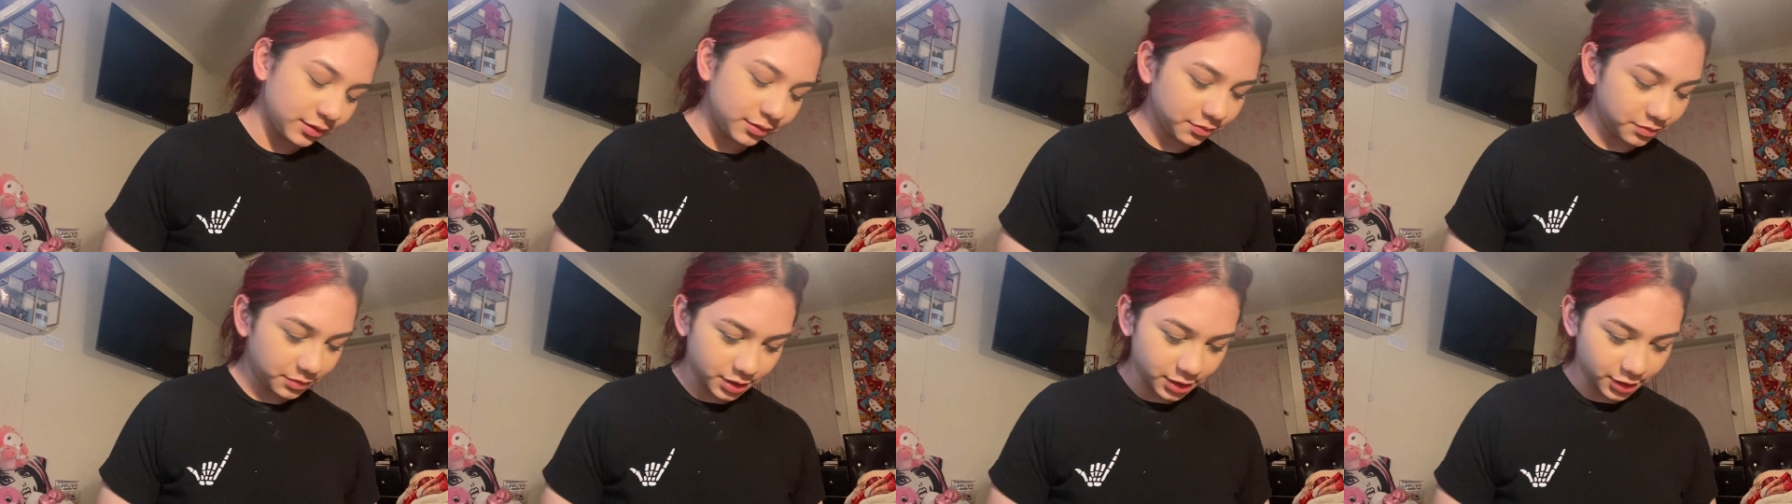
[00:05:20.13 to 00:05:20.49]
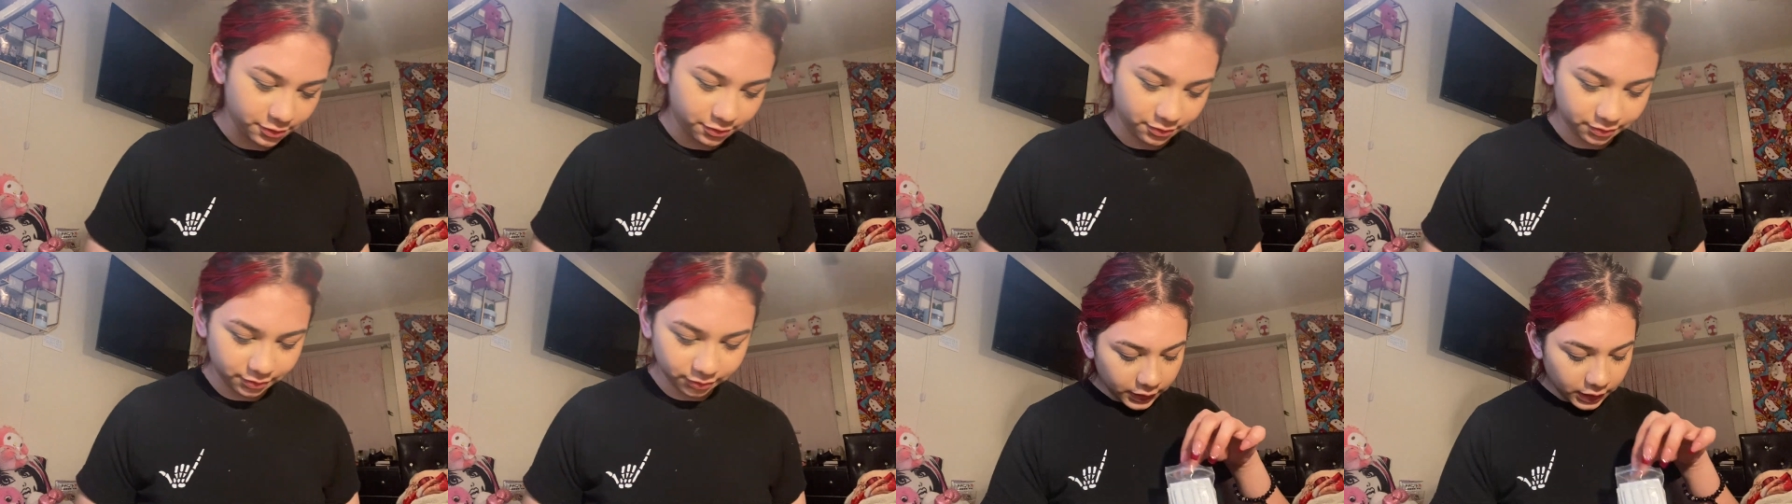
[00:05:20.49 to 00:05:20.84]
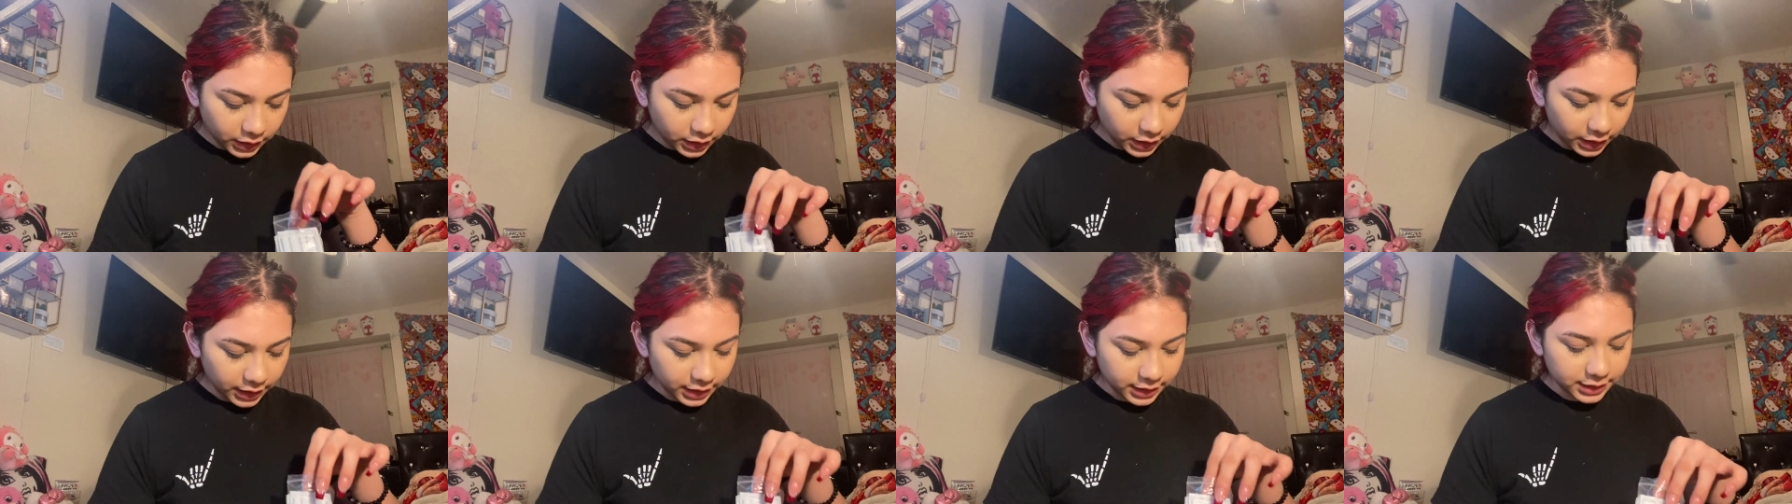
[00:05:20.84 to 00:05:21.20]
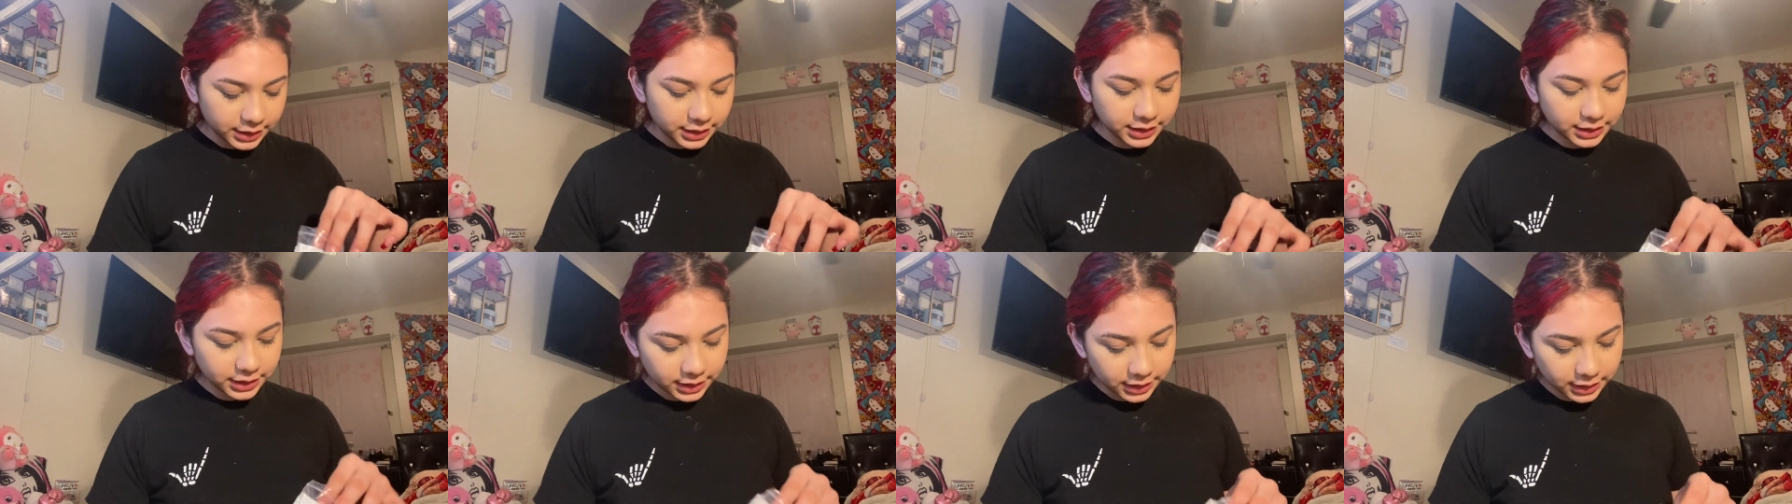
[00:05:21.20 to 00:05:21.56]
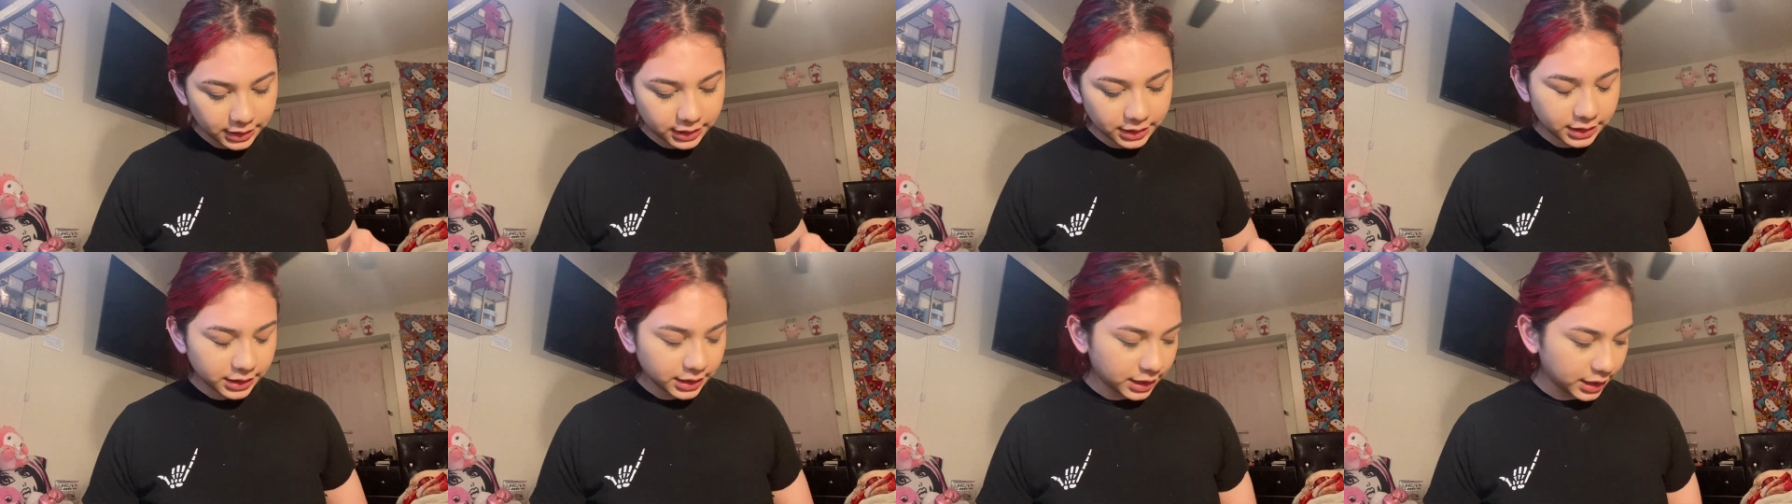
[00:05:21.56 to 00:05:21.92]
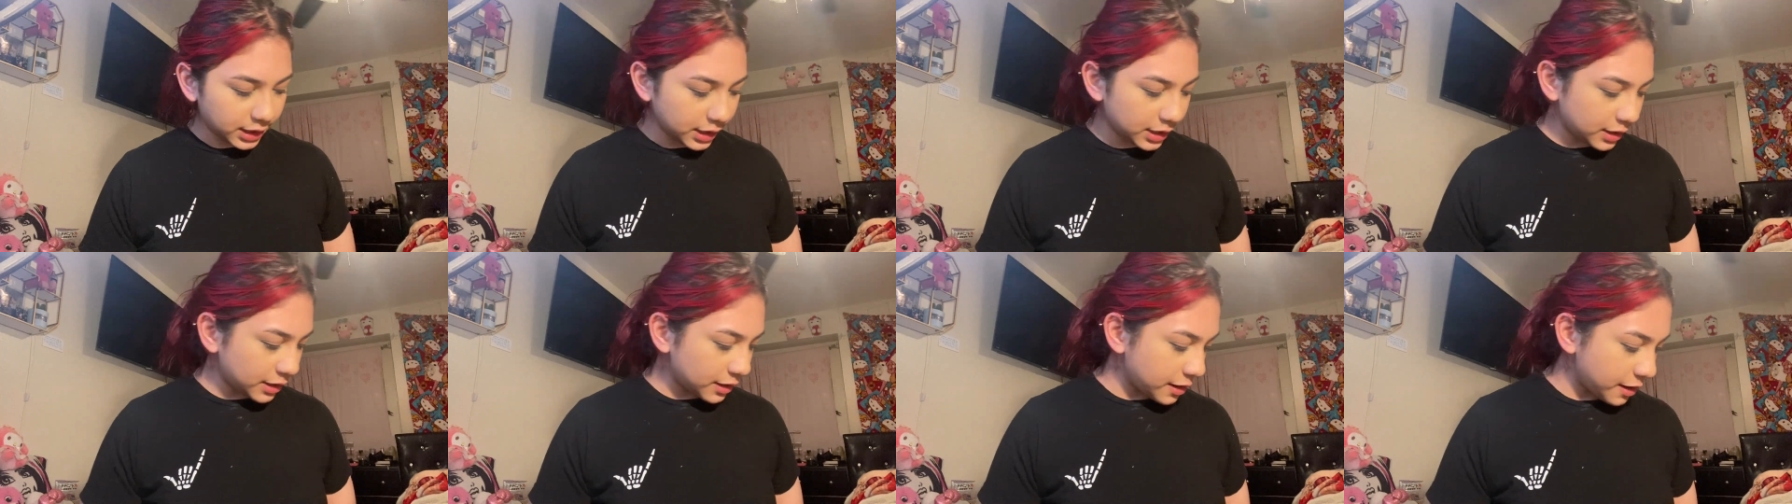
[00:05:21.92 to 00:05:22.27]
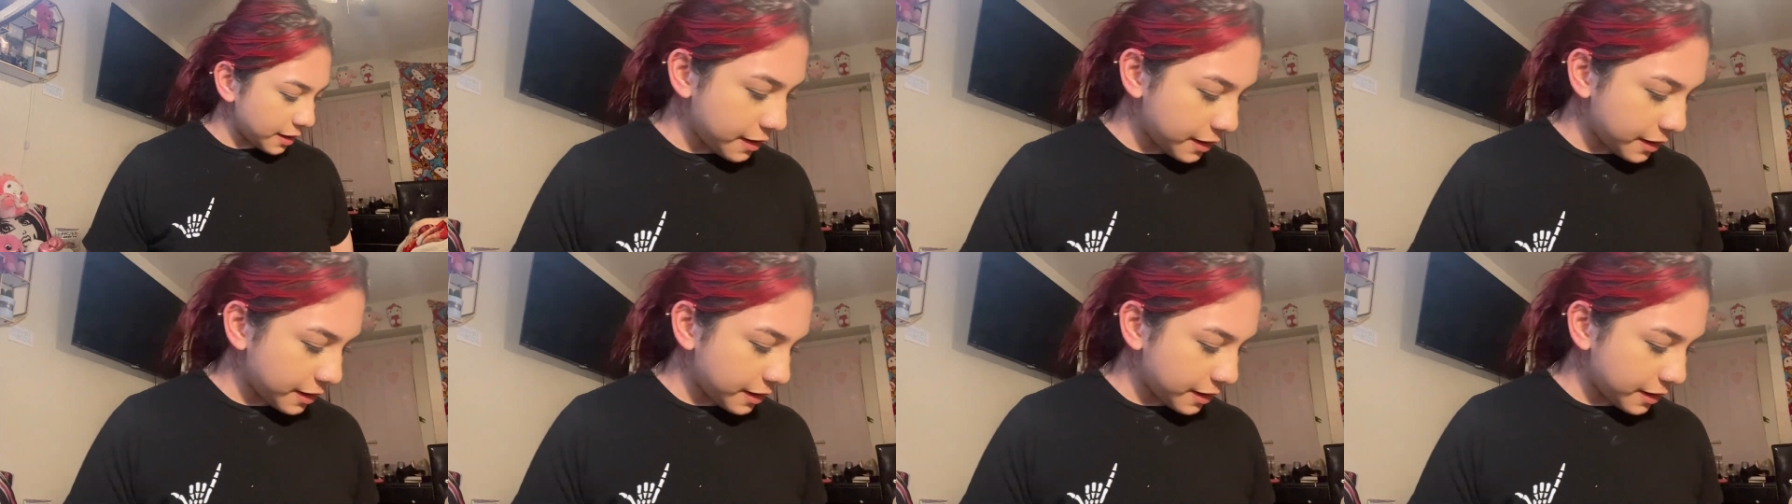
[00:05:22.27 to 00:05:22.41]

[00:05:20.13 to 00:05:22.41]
No, I'm like a 16.